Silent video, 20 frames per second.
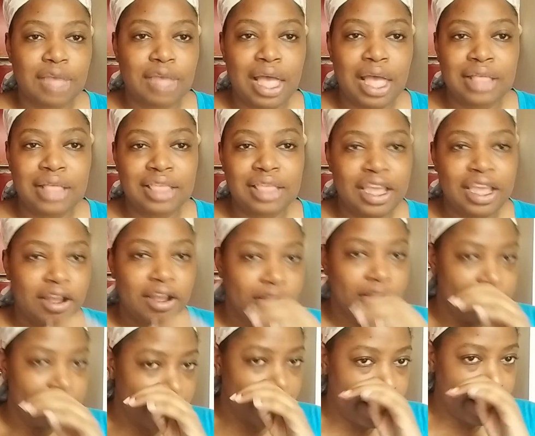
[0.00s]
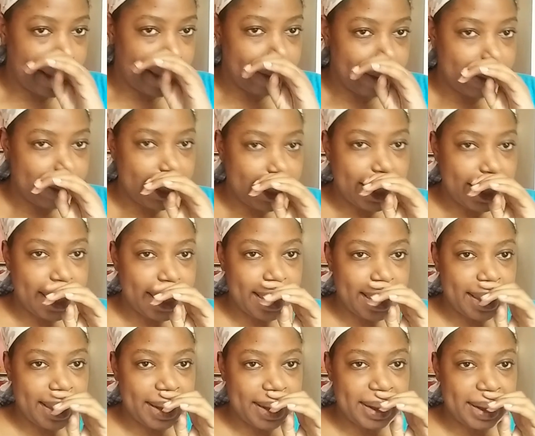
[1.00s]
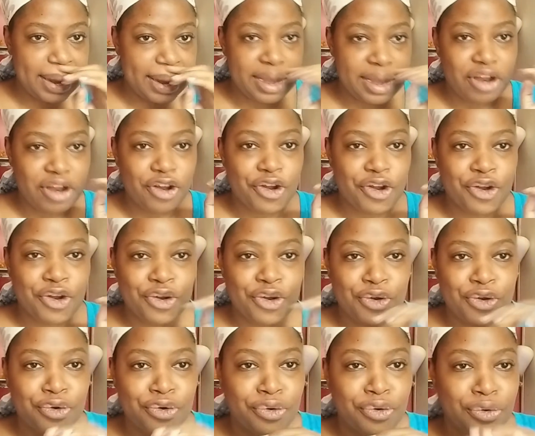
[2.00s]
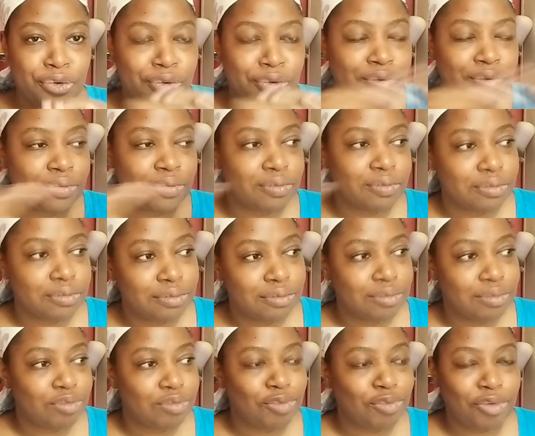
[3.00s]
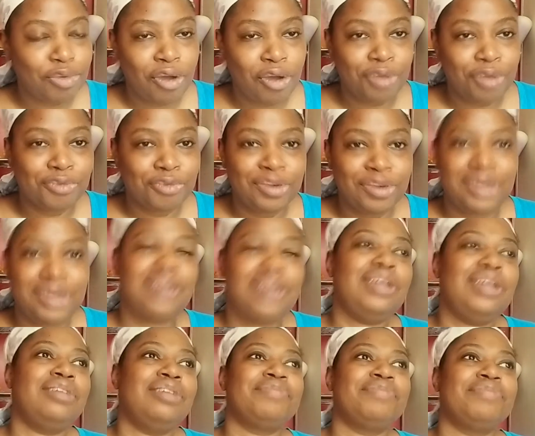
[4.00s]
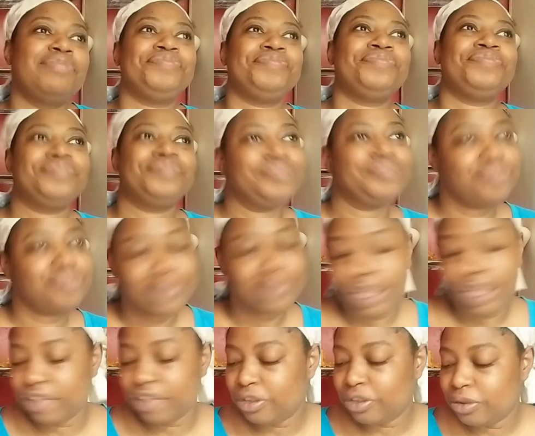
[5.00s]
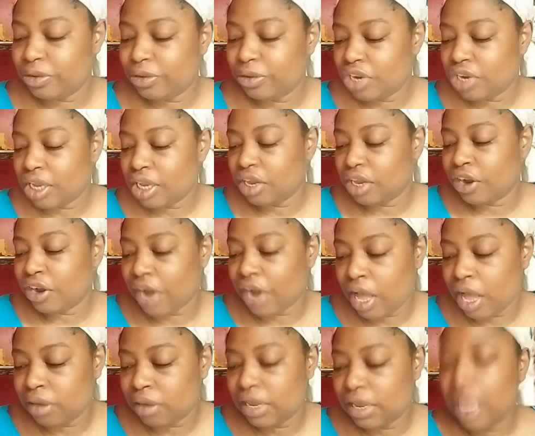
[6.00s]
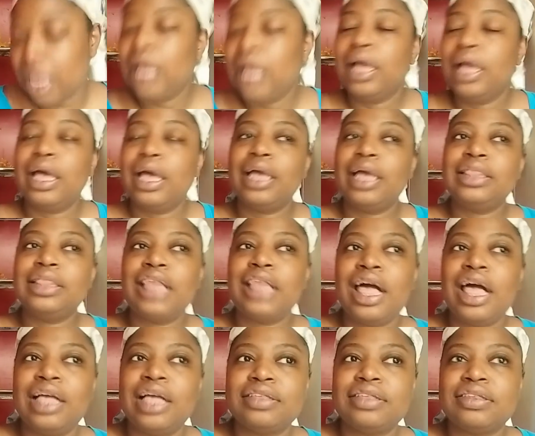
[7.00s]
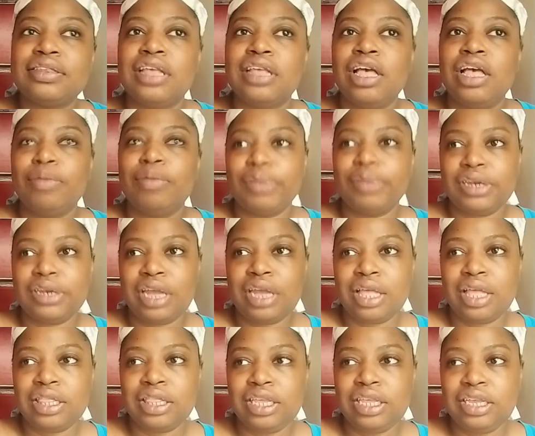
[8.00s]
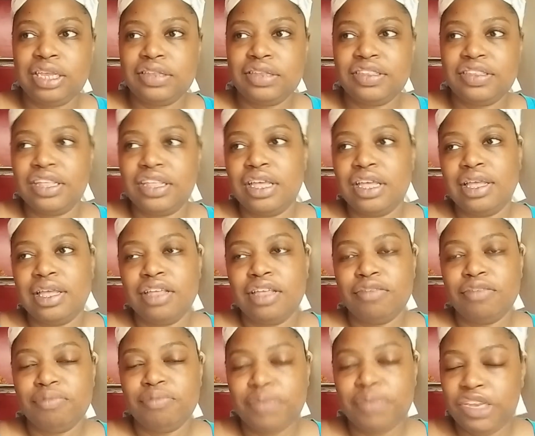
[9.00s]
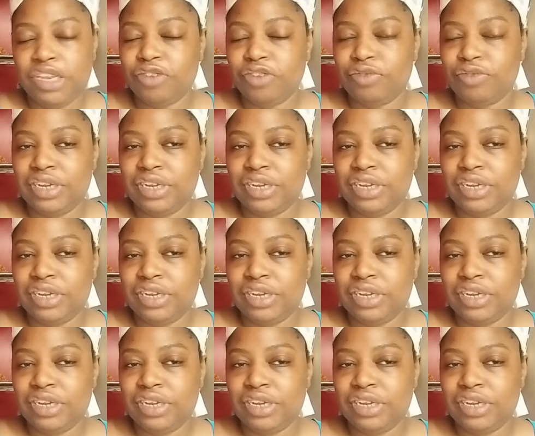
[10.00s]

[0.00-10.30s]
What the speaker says: I like her vibe and her broad reading, so check her out. And last but not least, Mina